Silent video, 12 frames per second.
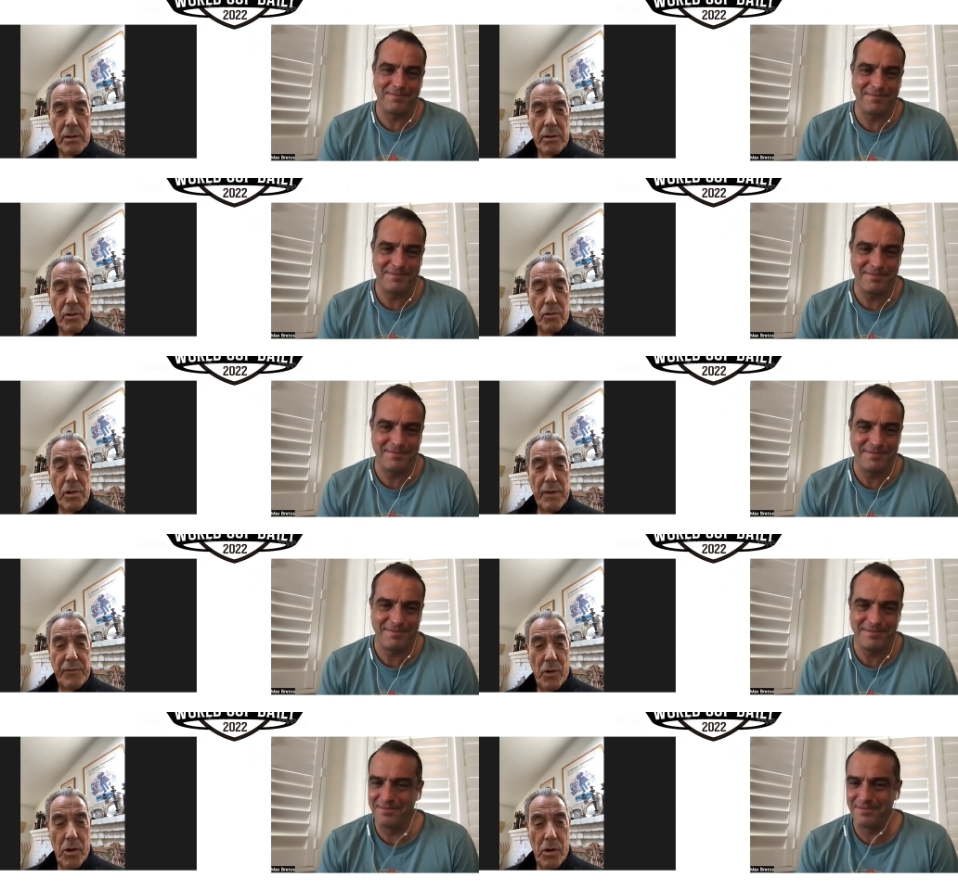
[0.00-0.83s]
Speaker 1: with
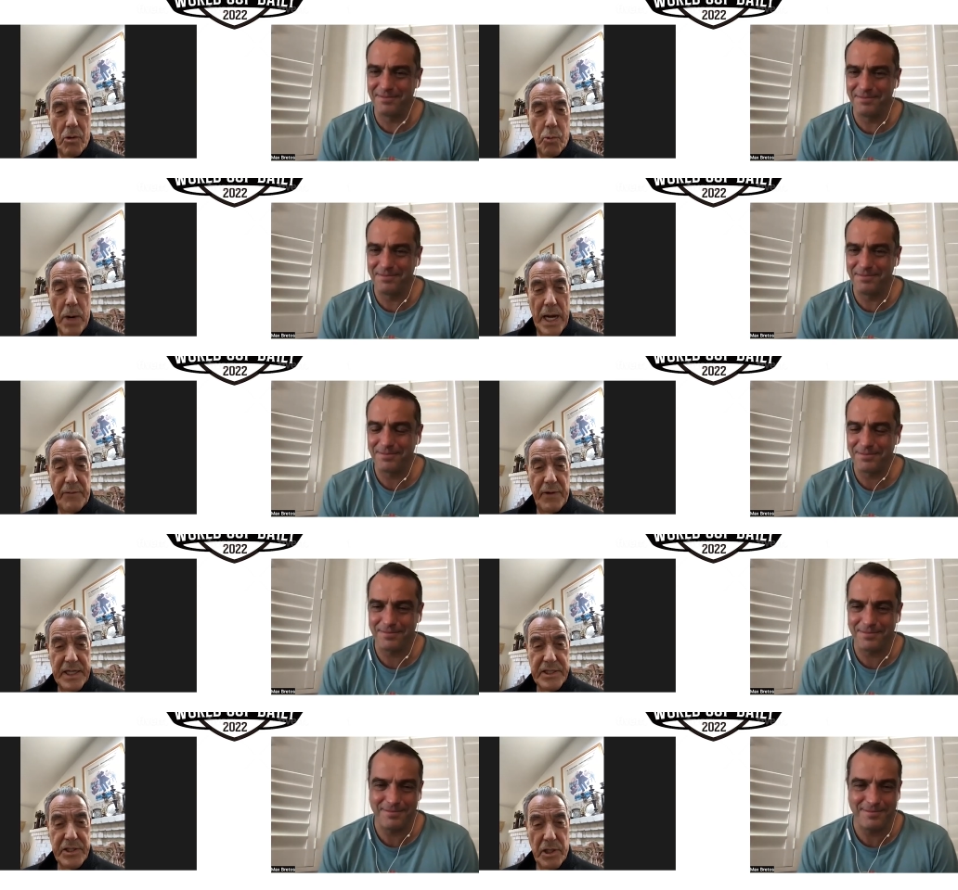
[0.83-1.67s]
all white
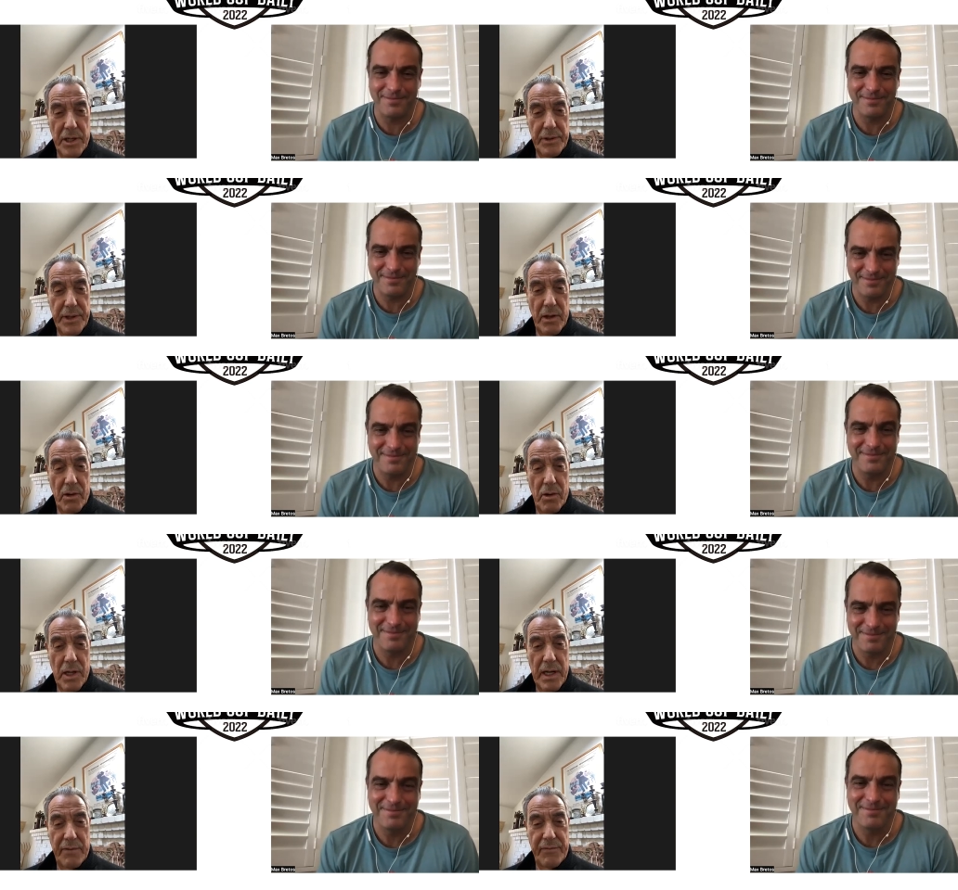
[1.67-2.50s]
vests on. They all
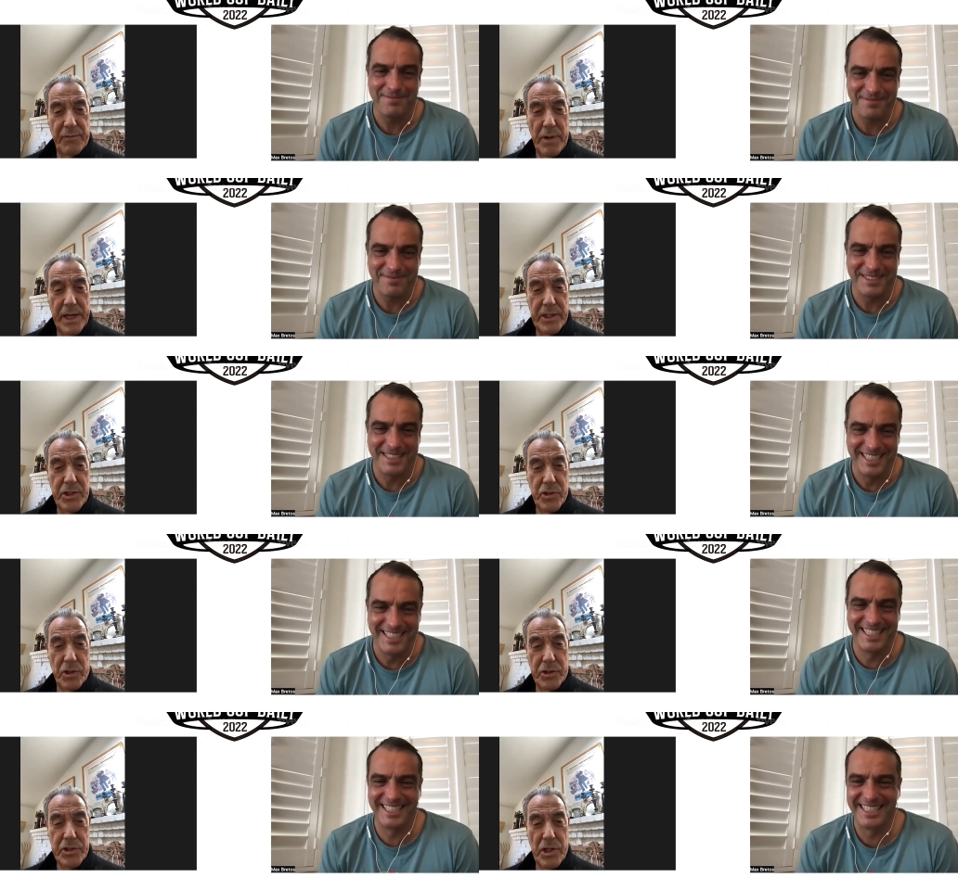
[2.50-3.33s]
have white
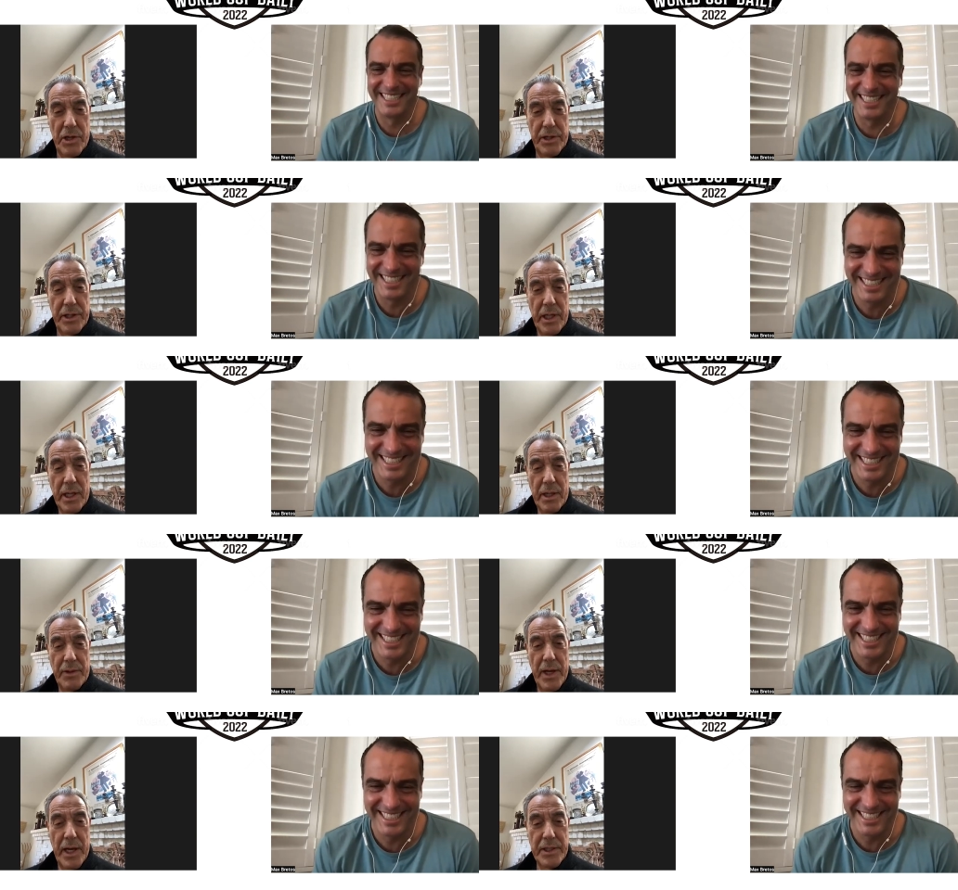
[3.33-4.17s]
shirts on.
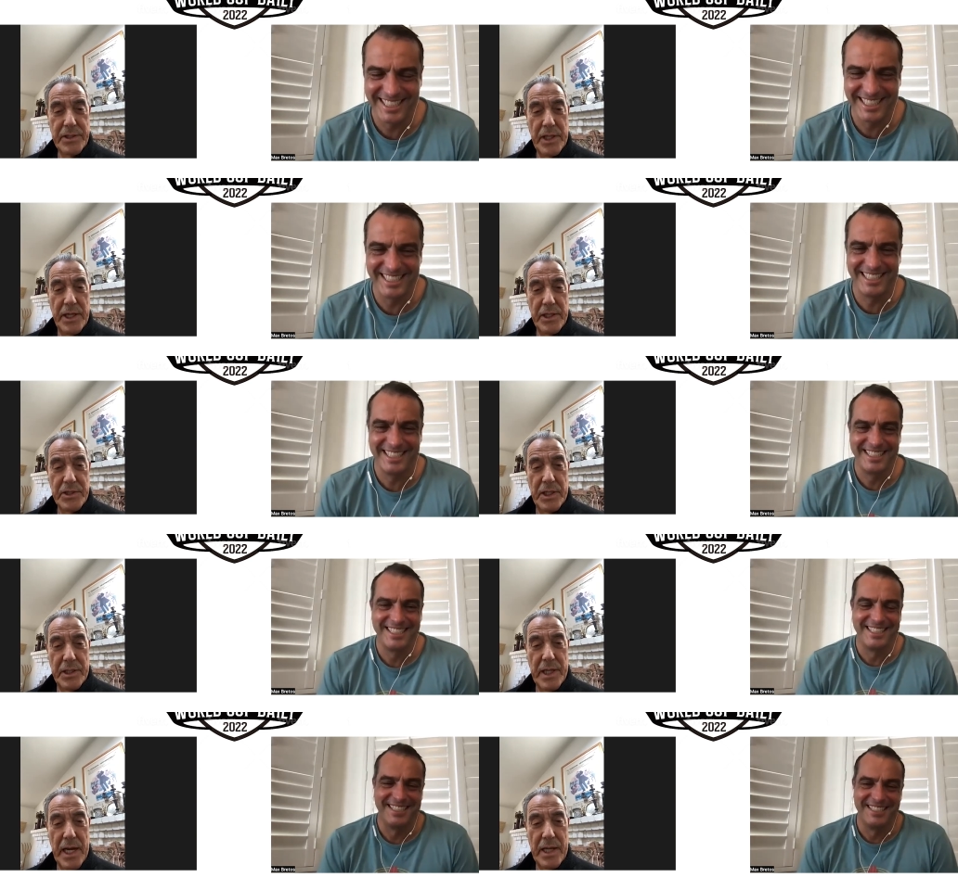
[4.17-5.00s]
They're as innocent
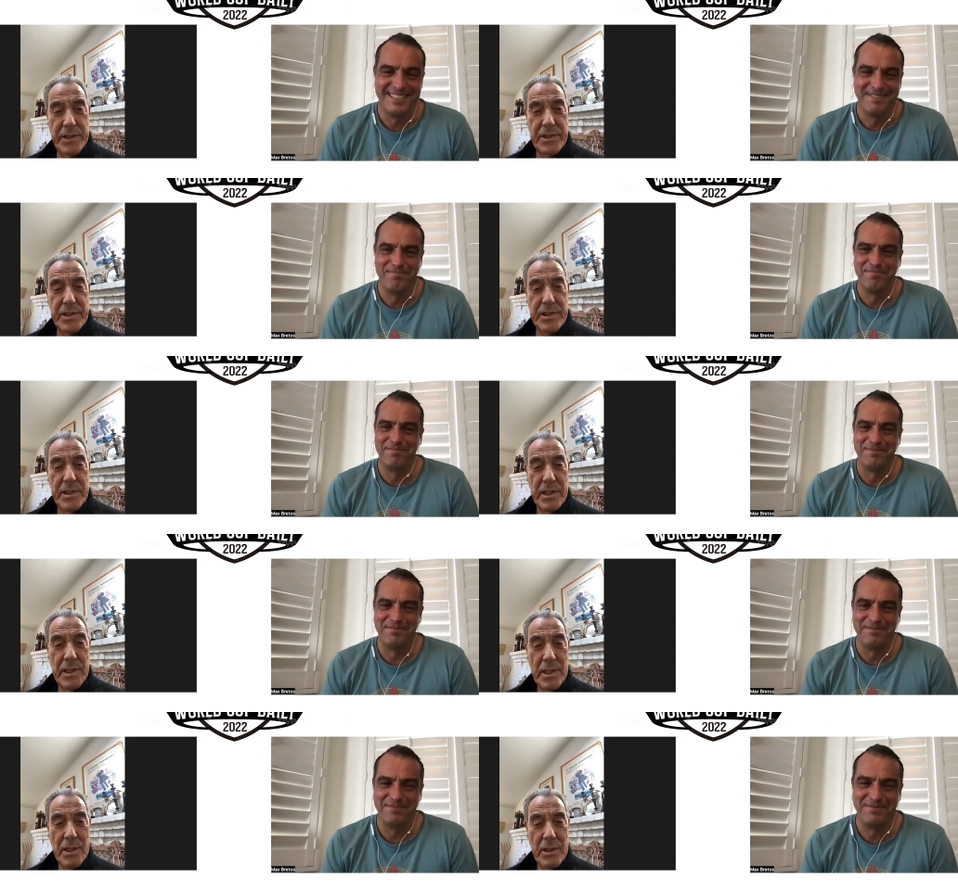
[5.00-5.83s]
as,
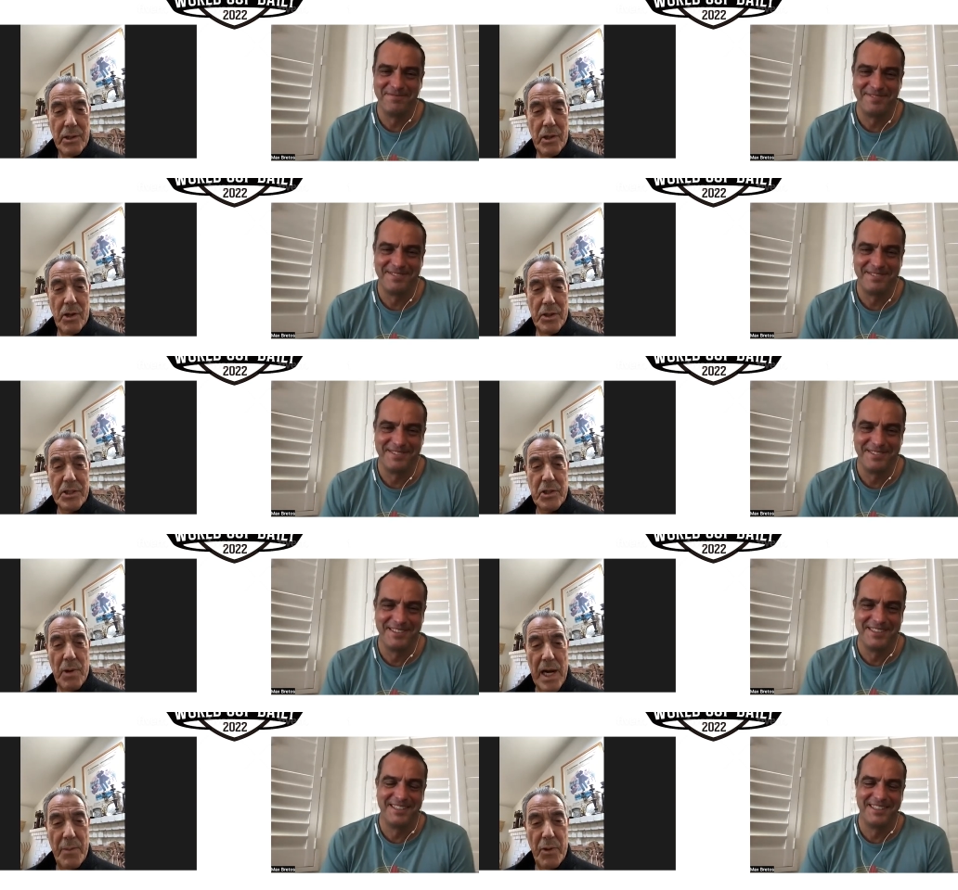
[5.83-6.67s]
you know, as
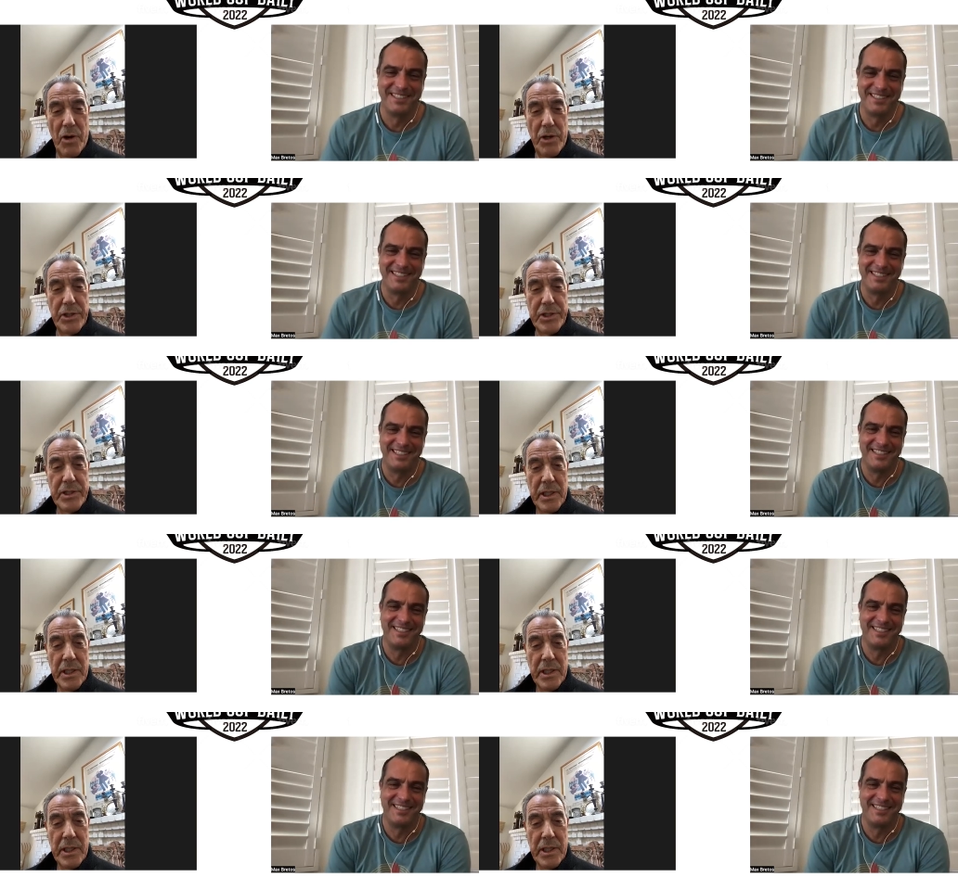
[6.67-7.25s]
choir boys.